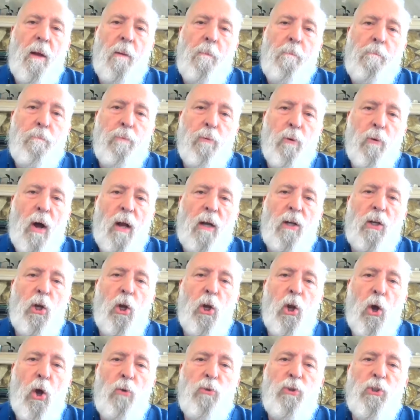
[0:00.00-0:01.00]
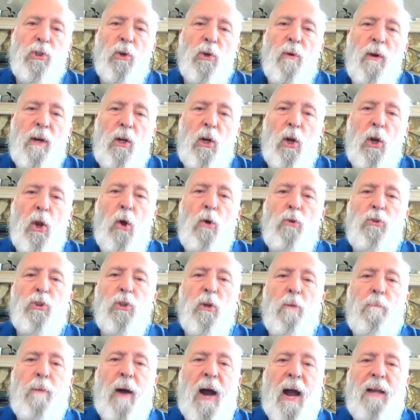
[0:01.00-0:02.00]
brought closer and closer
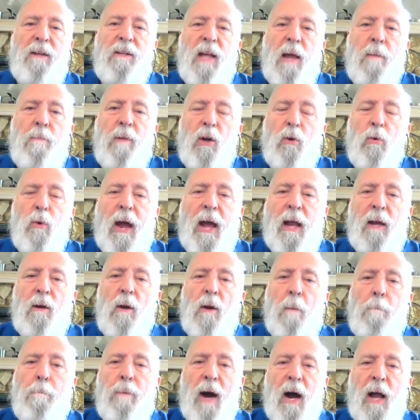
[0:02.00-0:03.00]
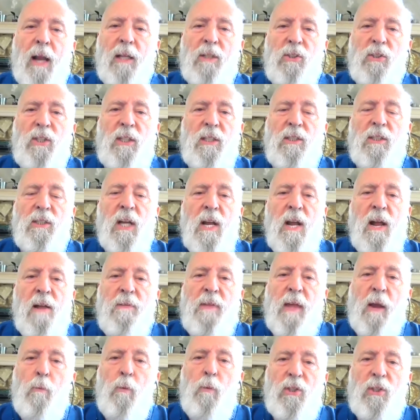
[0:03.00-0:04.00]
by Democrat policies, then we
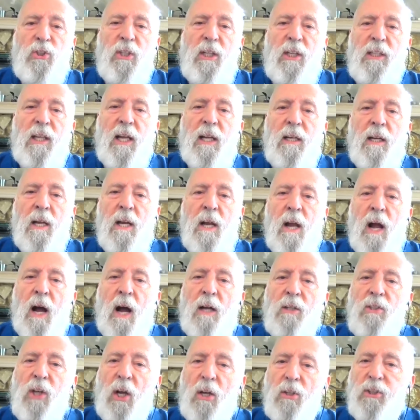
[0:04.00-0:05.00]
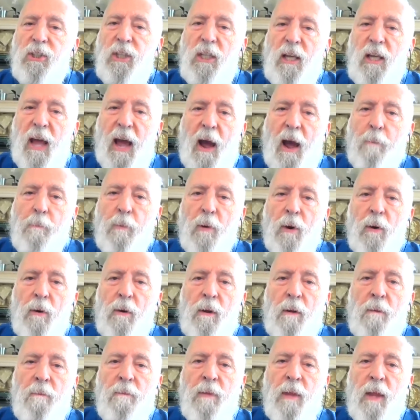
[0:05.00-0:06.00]
see that Tulsi Gabbard
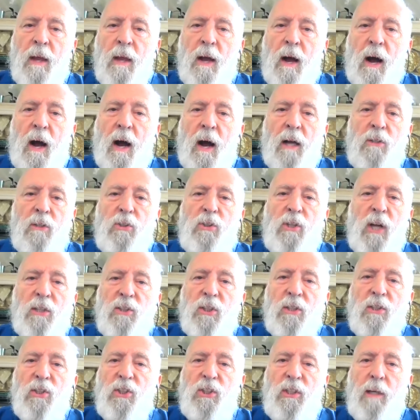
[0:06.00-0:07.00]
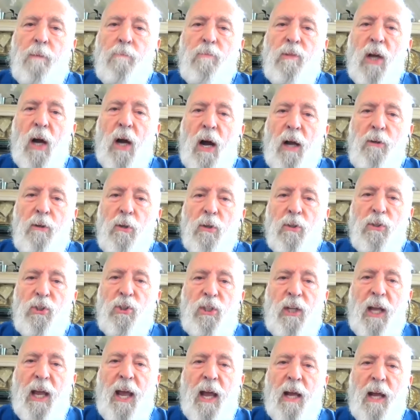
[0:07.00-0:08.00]
doesn't seem to
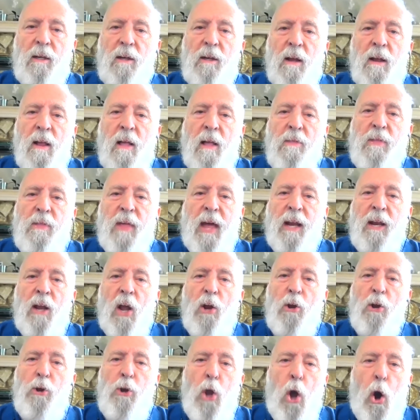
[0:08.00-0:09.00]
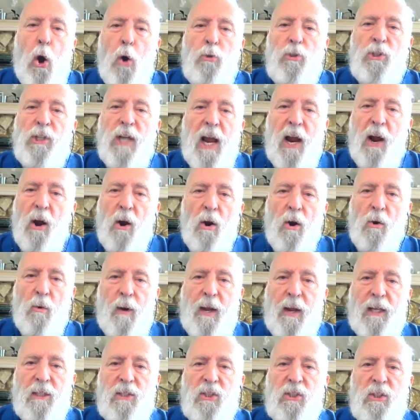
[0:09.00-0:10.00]
understand that no
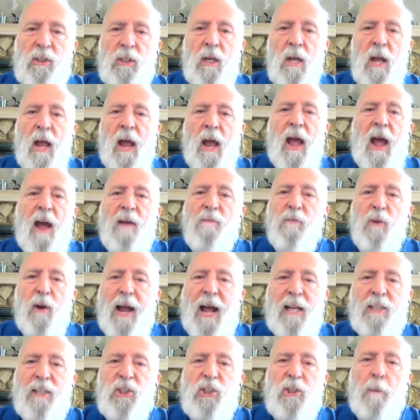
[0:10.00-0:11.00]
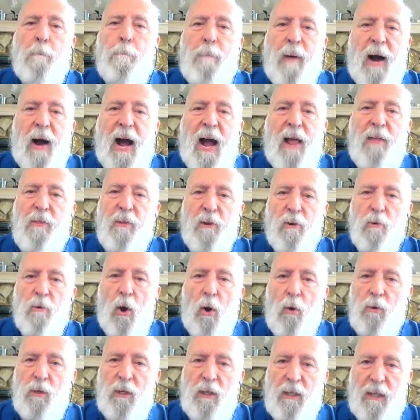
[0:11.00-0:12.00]
terrorist ever has to buy their
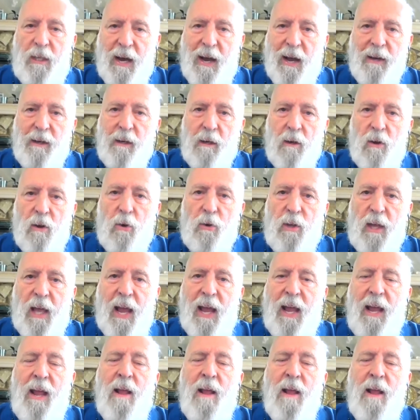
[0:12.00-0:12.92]
own gun, okay?